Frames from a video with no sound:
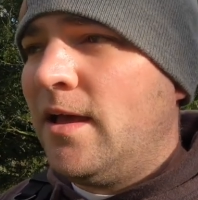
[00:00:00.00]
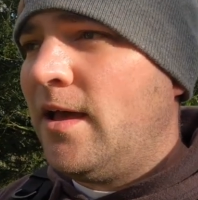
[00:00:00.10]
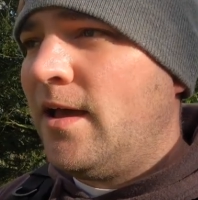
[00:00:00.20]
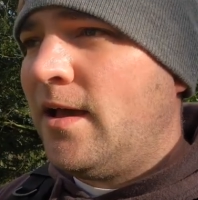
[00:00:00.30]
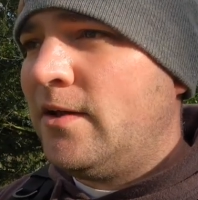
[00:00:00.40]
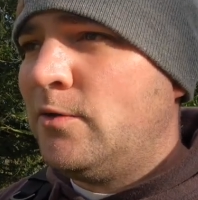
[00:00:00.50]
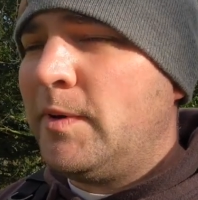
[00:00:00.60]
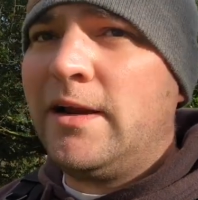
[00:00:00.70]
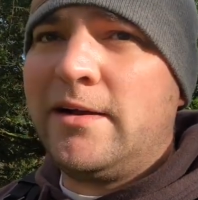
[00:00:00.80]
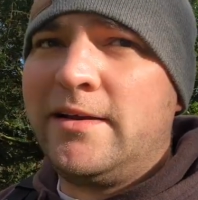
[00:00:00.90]
uh,
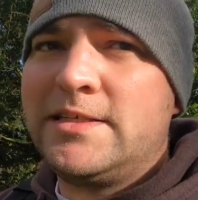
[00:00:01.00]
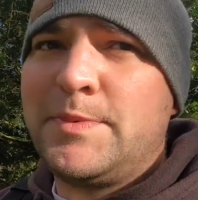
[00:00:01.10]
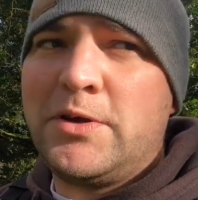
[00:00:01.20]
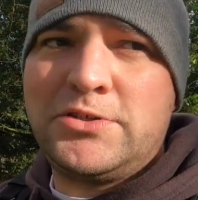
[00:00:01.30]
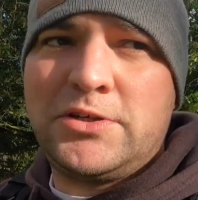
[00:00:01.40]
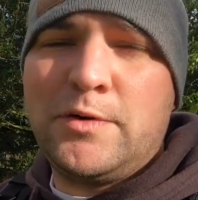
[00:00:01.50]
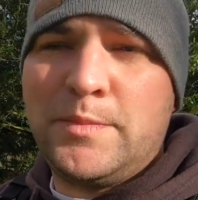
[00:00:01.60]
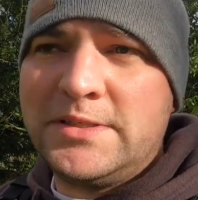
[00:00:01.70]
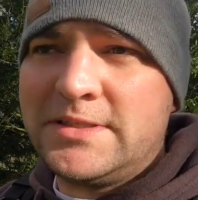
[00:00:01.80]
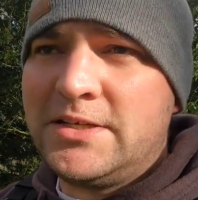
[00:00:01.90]
normally like an exposure
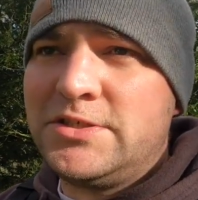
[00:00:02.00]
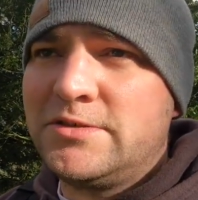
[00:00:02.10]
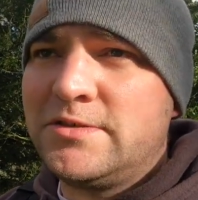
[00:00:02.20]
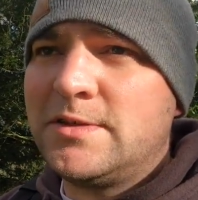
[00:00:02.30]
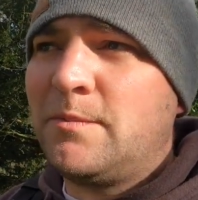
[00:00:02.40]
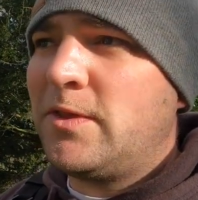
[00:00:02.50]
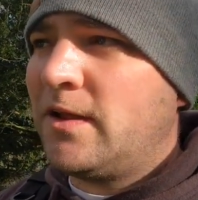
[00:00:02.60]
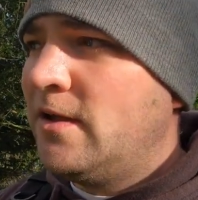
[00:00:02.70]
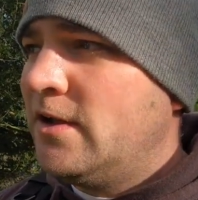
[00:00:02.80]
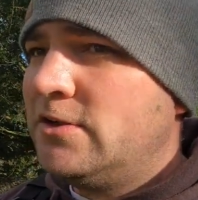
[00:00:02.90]
compensation or
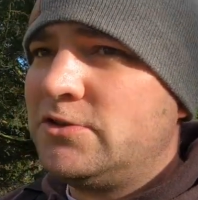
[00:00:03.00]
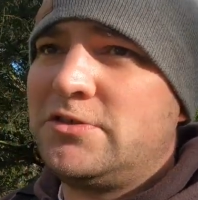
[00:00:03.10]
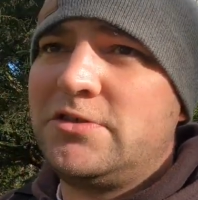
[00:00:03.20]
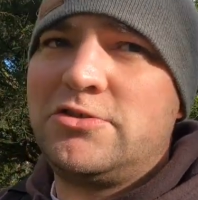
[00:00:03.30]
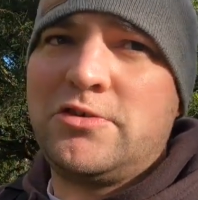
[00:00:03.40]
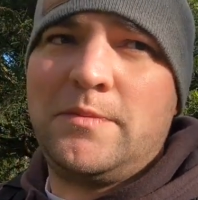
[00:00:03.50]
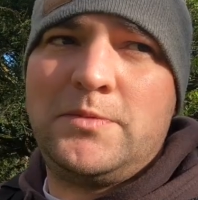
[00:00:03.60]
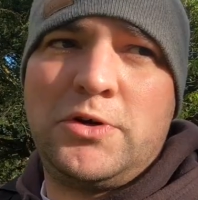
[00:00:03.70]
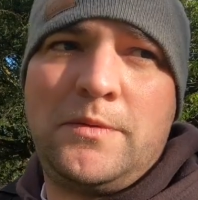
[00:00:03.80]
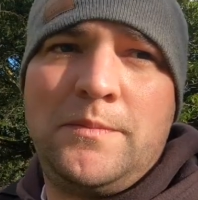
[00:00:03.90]
something, just to stop,
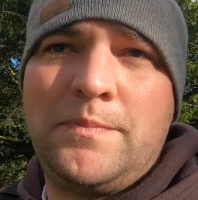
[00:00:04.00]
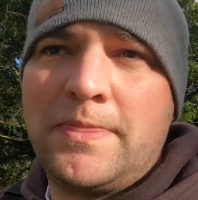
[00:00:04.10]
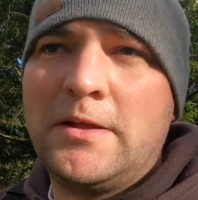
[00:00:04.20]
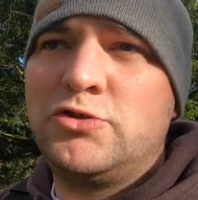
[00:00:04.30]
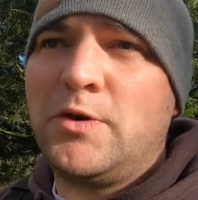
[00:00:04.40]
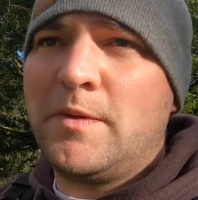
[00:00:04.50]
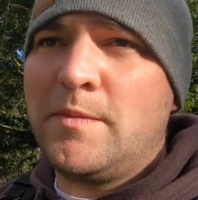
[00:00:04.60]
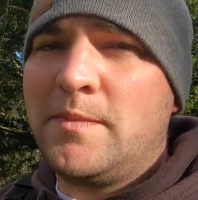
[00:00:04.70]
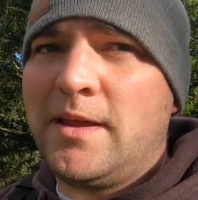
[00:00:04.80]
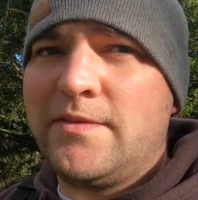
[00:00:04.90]
drop, drop
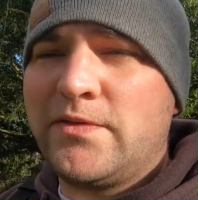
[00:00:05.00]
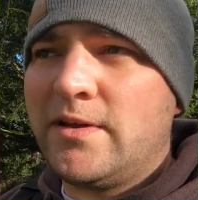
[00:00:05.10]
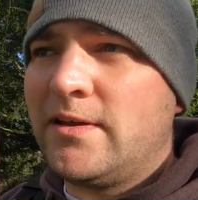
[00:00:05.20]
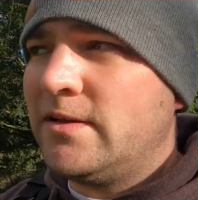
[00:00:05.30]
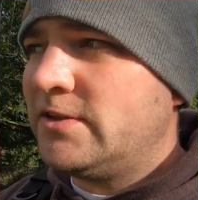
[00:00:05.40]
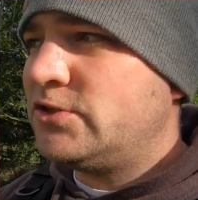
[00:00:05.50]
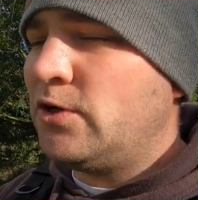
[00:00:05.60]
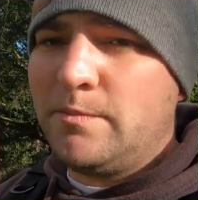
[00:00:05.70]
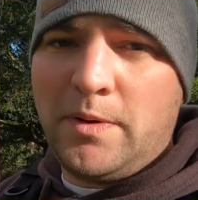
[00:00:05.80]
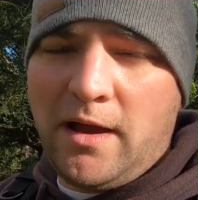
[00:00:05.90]
them, either a
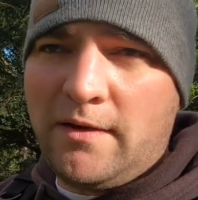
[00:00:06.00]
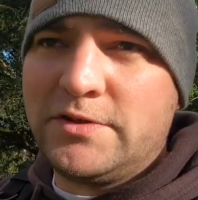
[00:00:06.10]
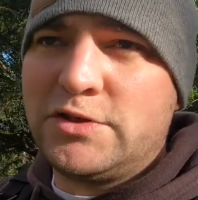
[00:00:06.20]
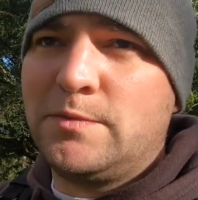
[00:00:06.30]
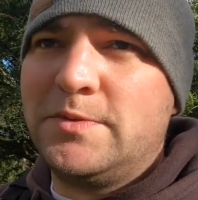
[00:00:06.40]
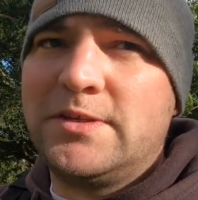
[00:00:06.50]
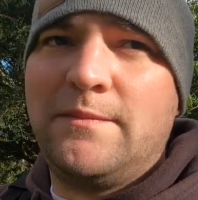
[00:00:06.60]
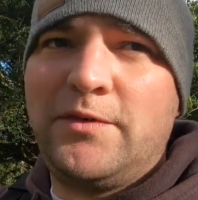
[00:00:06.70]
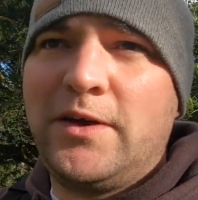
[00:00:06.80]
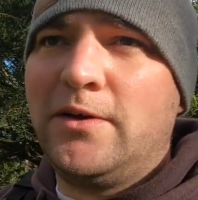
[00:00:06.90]
stop, half a stop or
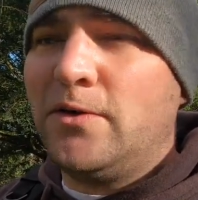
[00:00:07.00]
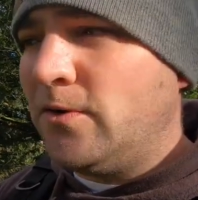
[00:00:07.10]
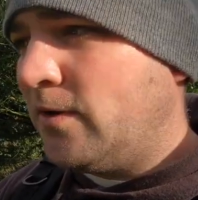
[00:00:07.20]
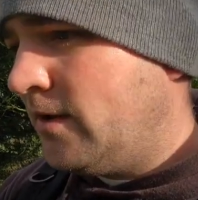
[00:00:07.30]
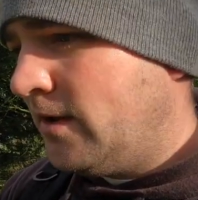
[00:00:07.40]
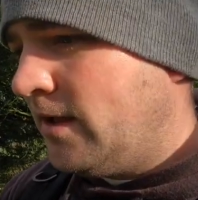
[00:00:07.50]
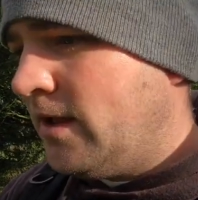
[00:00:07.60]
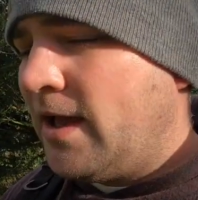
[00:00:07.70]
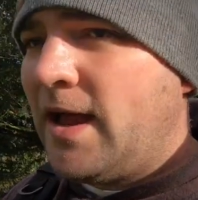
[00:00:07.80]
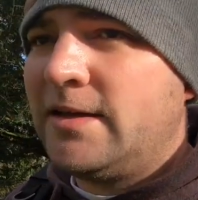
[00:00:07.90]
something, or
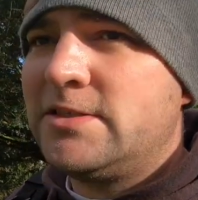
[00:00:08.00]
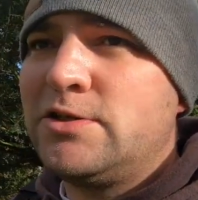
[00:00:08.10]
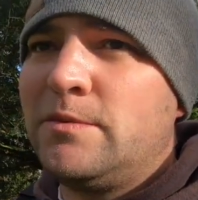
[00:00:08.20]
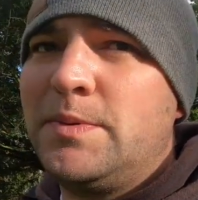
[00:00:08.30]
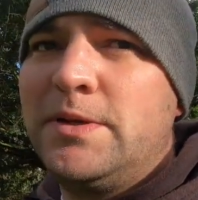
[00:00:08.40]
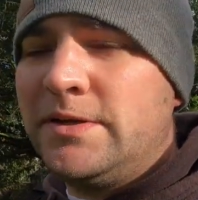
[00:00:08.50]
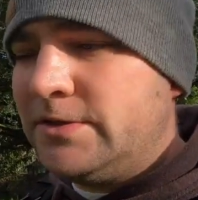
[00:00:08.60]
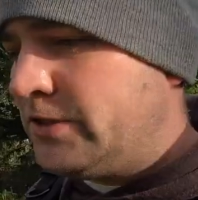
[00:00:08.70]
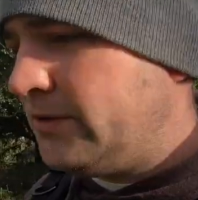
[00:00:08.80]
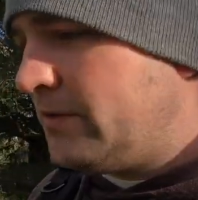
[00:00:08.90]
add a stop
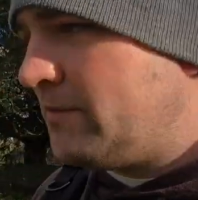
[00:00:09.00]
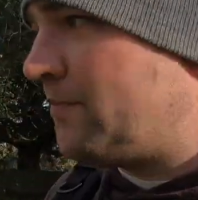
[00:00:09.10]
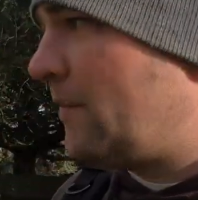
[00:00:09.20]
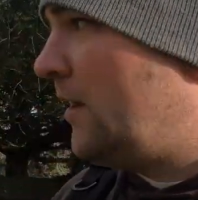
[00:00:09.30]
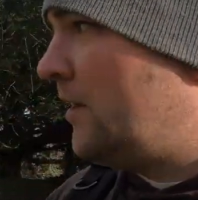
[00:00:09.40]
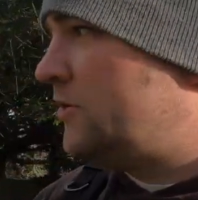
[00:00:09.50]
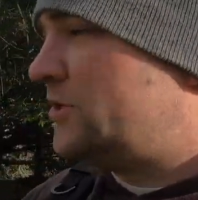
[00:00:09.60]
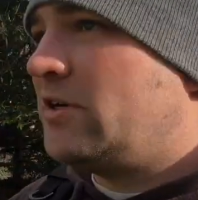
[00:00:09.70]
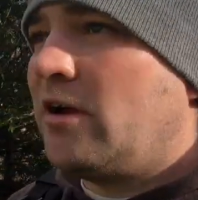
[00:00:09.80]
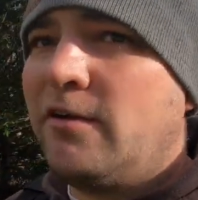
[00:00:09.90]
to them,
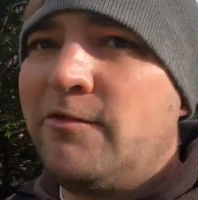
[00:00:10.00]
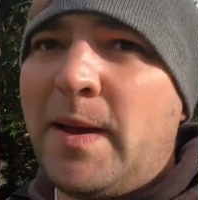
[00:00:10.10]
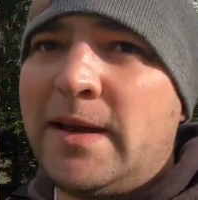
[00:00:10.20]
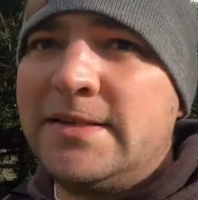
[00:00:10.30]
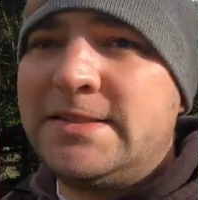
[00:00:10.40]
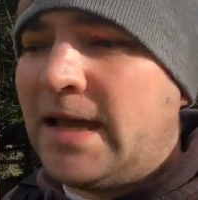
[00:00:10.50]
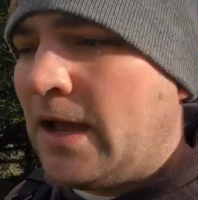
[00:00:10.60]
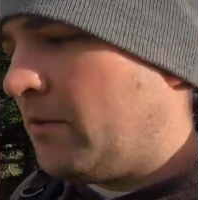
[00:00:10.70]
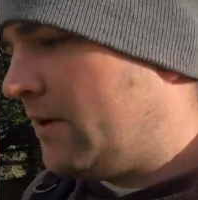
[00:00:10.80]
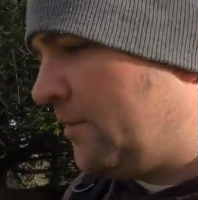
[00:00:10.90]
just to kind of balance it
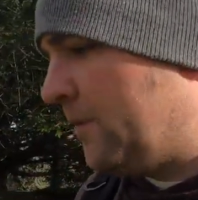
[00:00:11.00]
out a little